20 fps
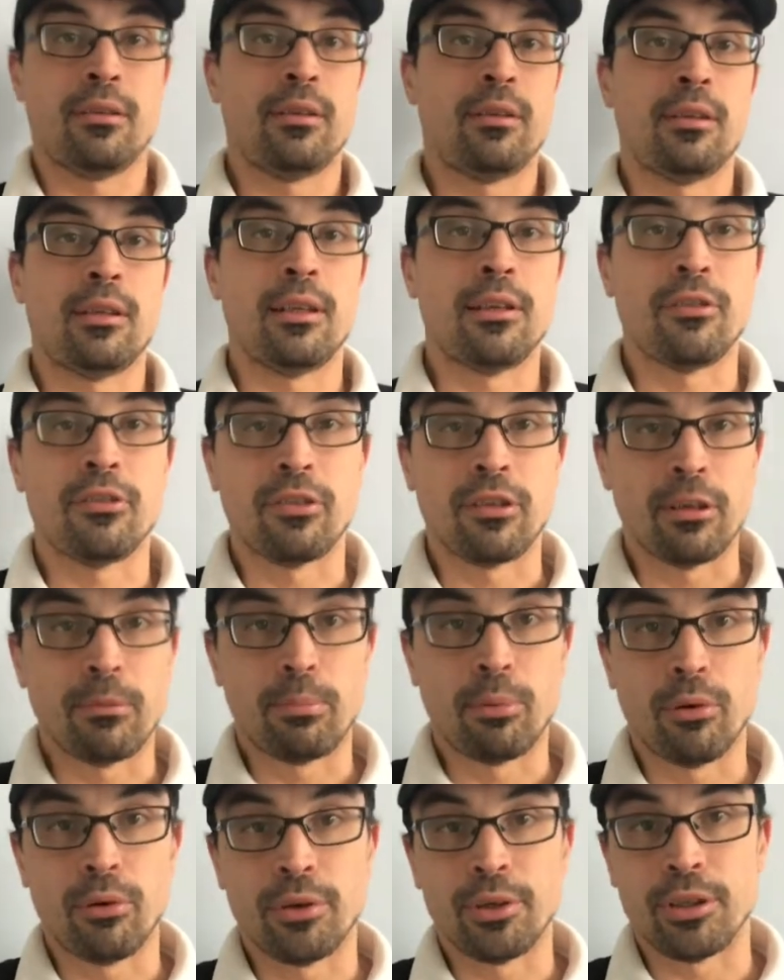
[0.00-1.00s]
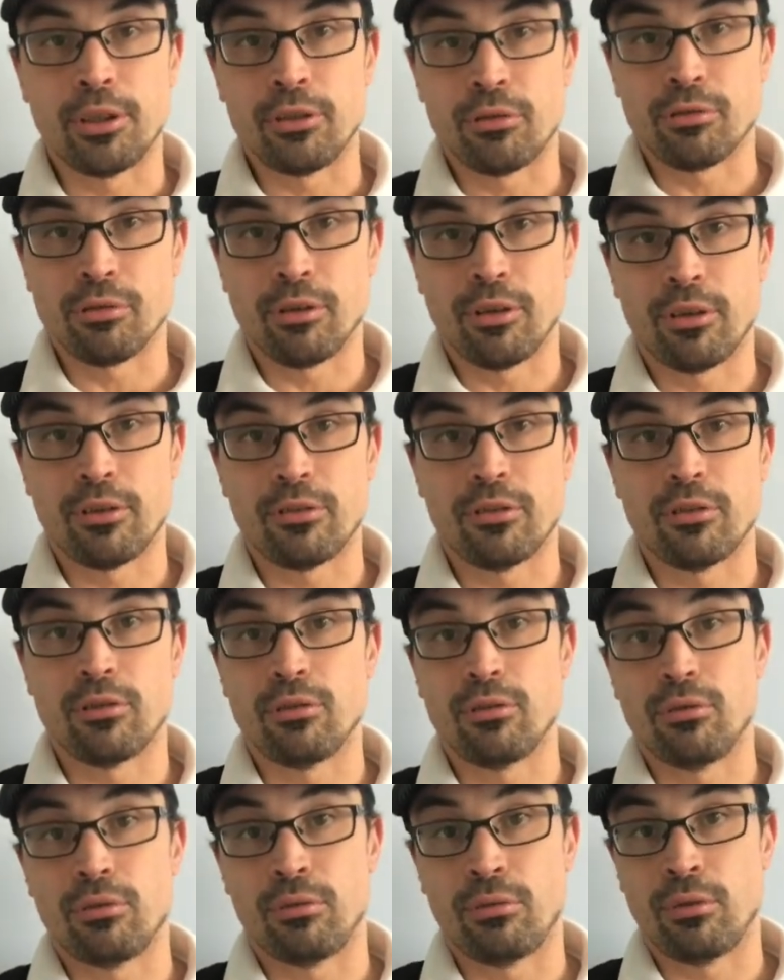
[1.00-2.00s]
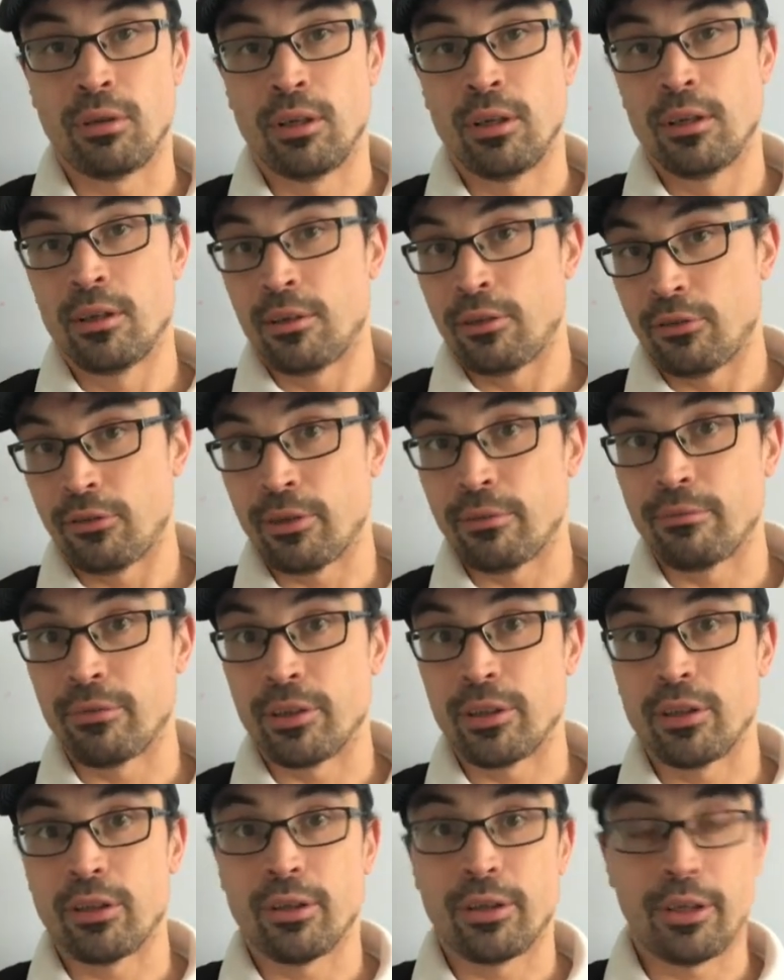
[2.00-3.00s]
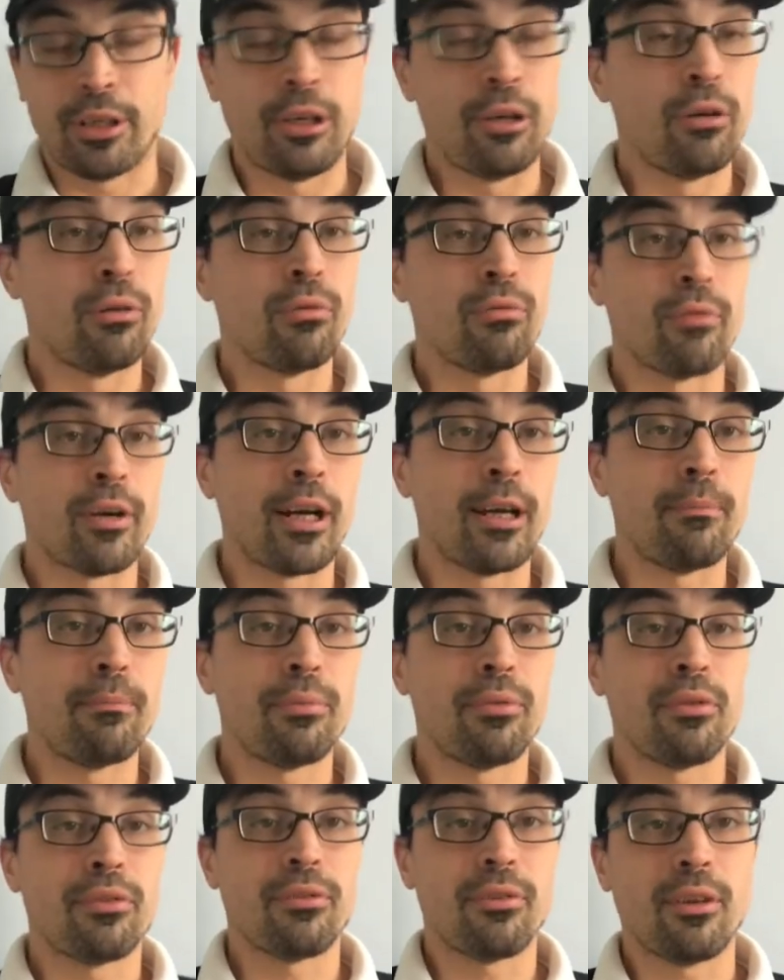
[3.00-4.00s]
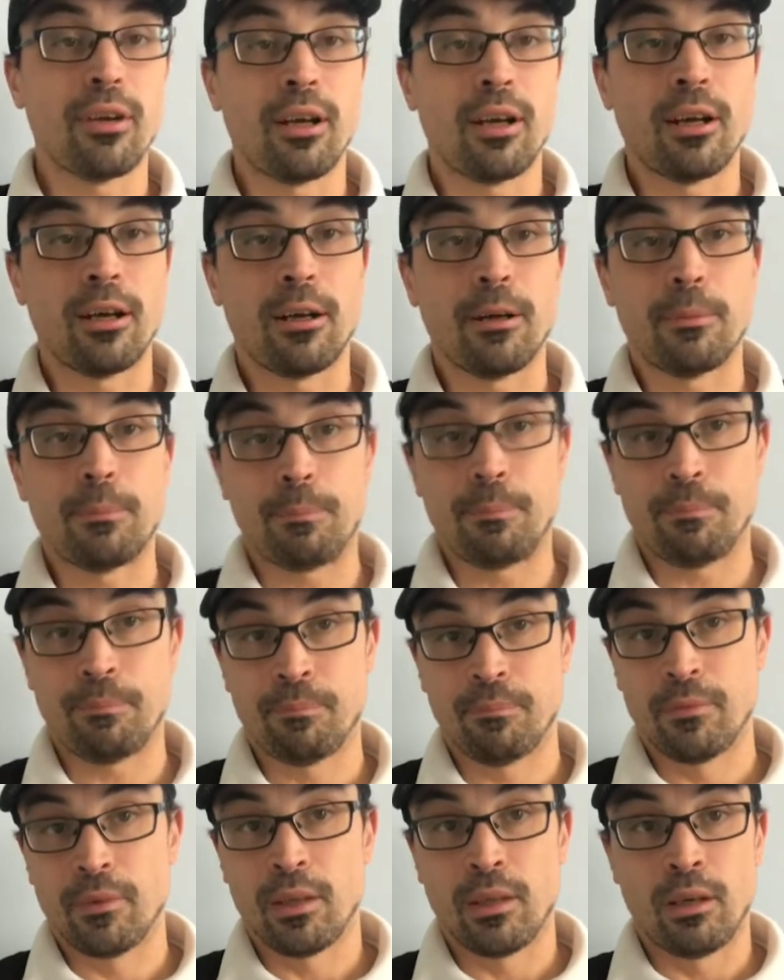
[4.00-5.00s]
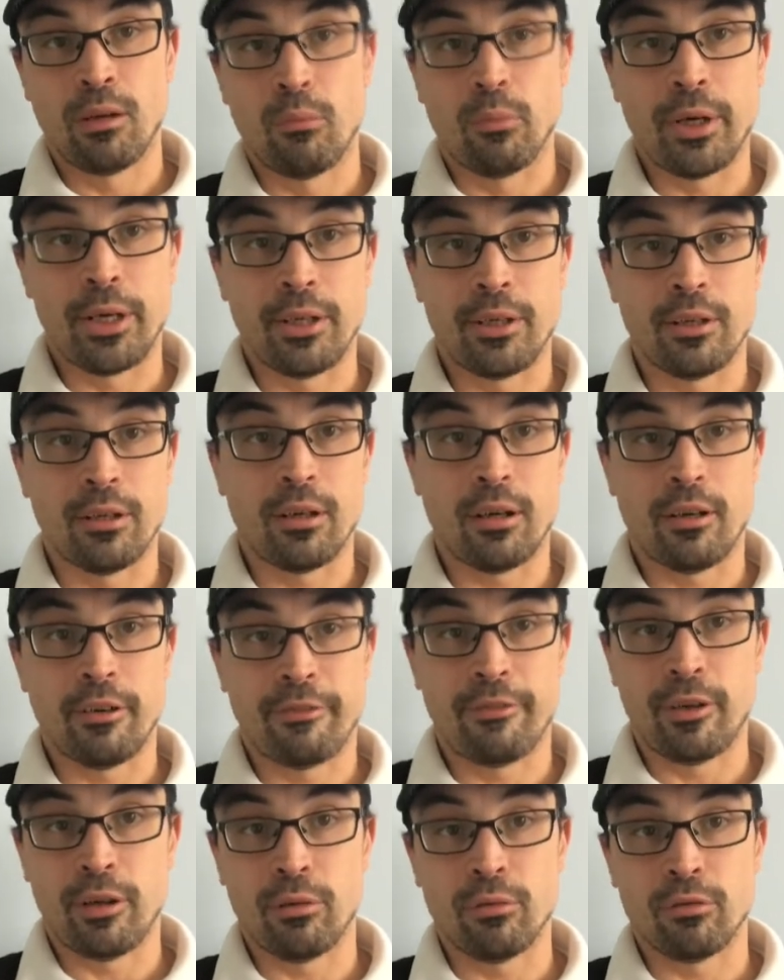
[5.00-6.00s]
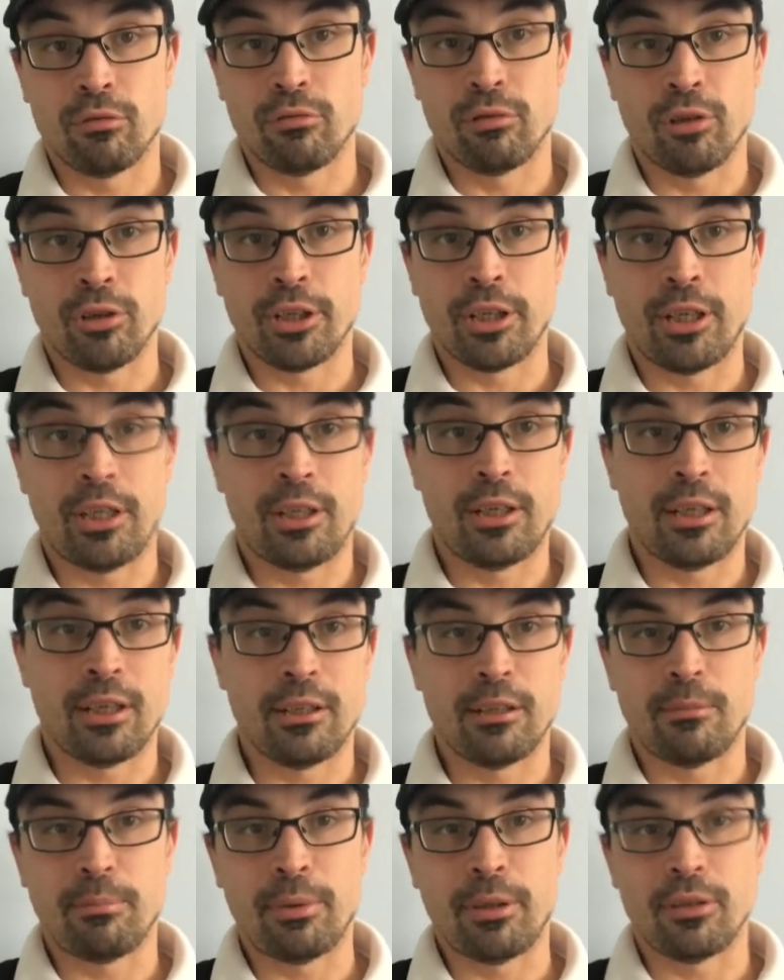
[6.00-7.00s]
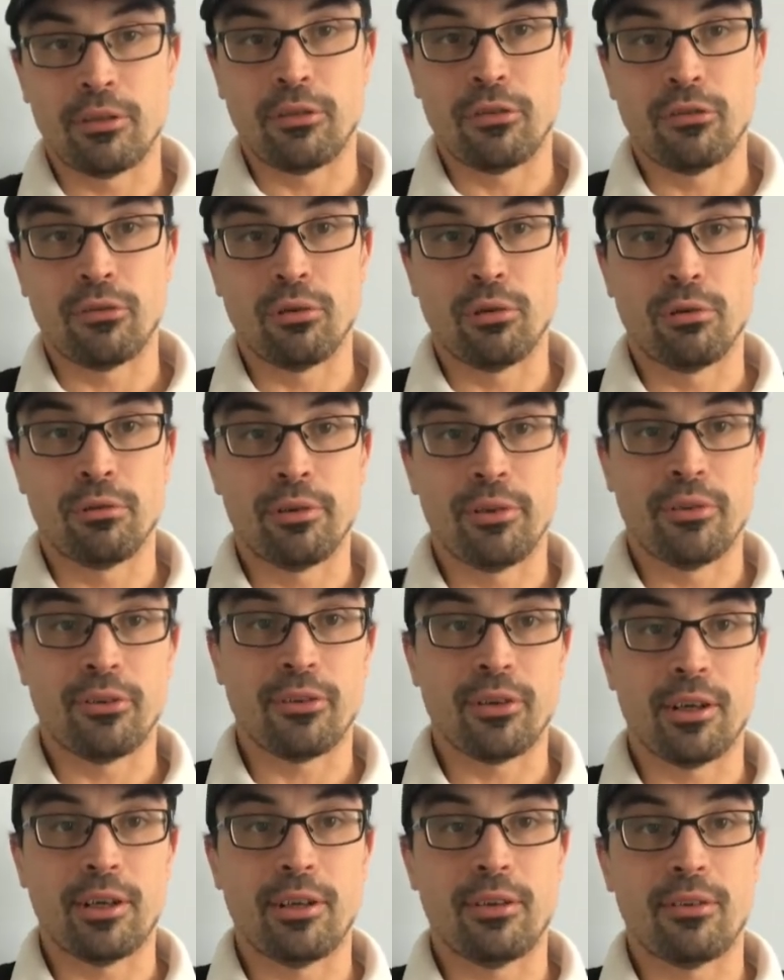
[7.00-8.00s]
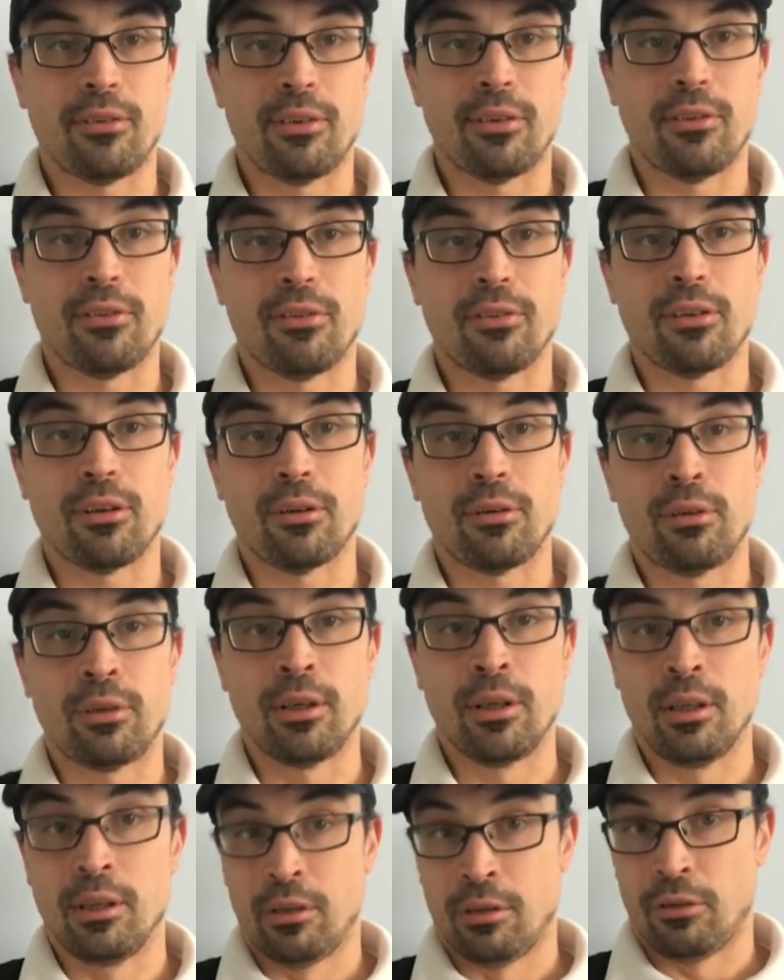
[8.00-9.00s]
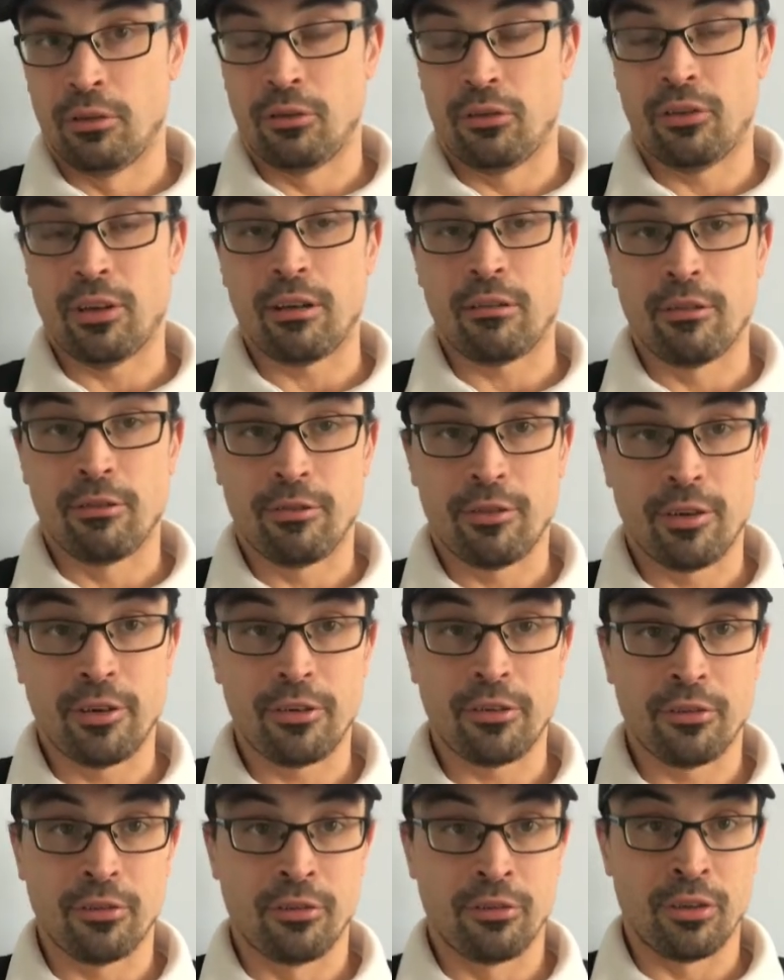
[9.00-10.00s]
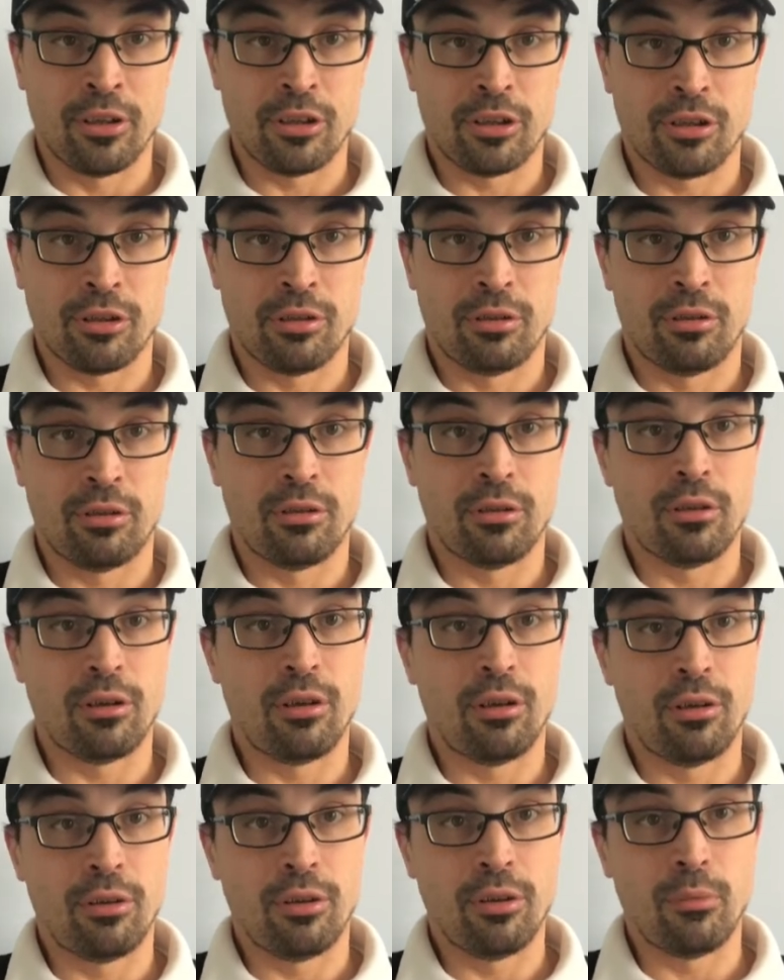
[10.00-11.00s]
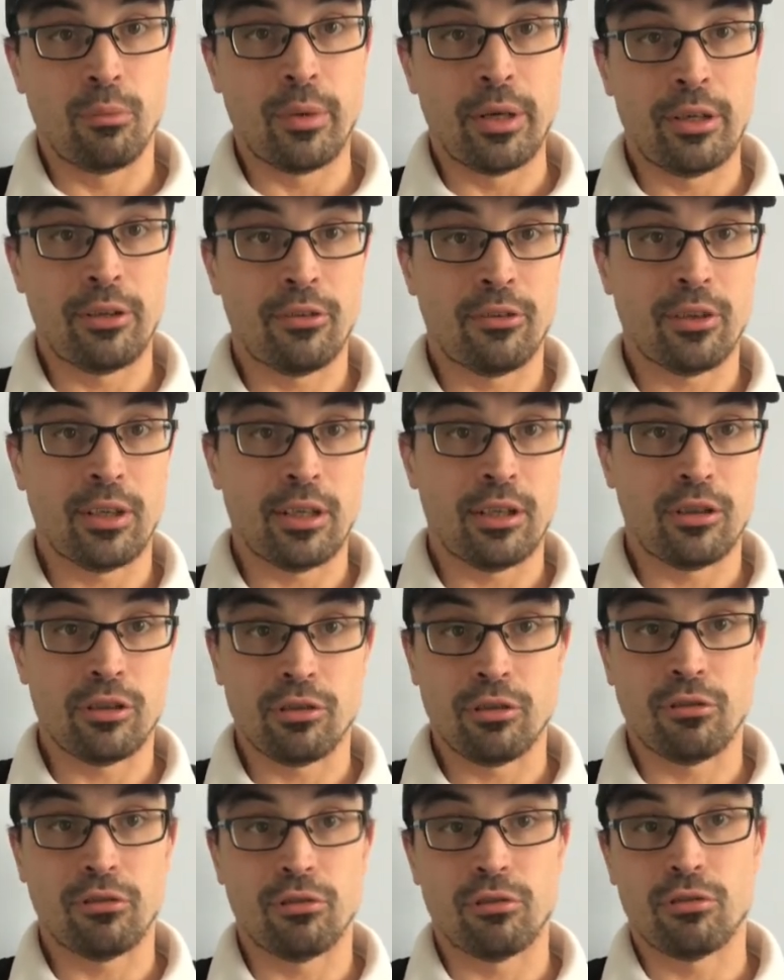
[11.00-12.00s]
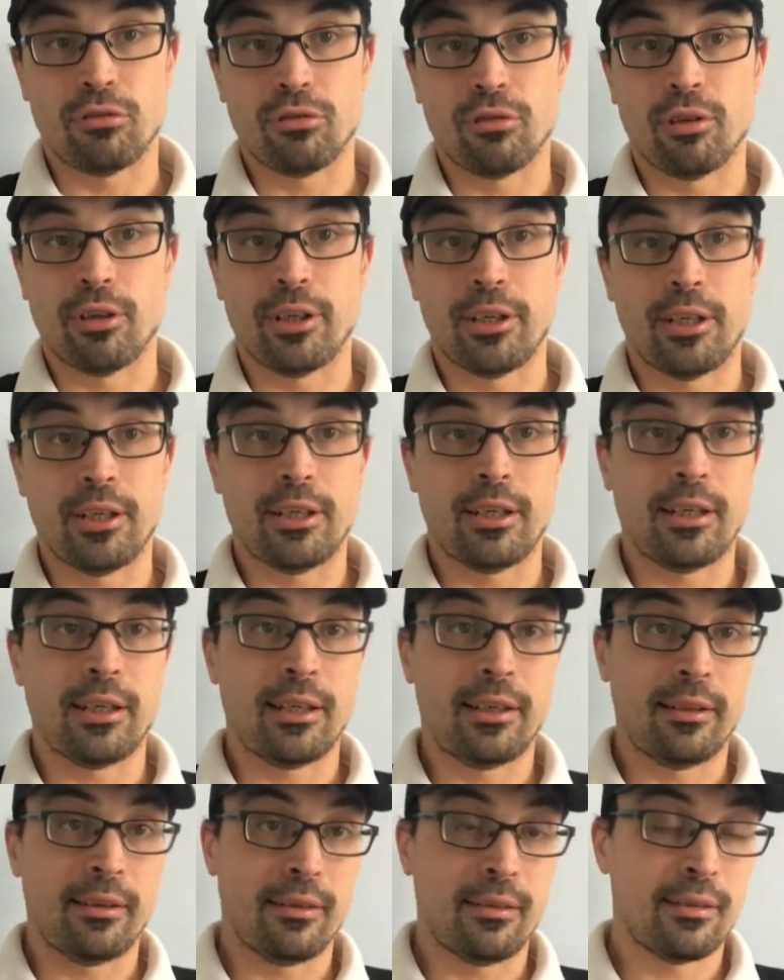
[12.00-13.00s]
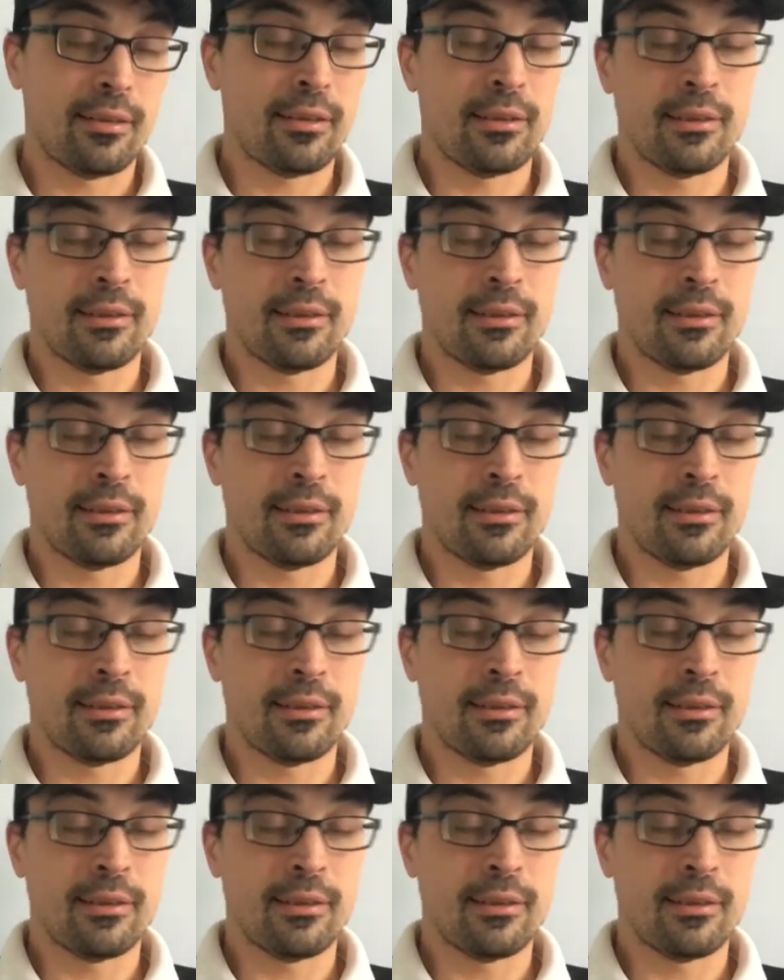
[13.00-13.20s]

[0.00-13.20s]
didn't see the point in trying to do something like hill reps um, when I felt groggy and a bit disorientated. So sacrificed a session on the Wednesday just to try it and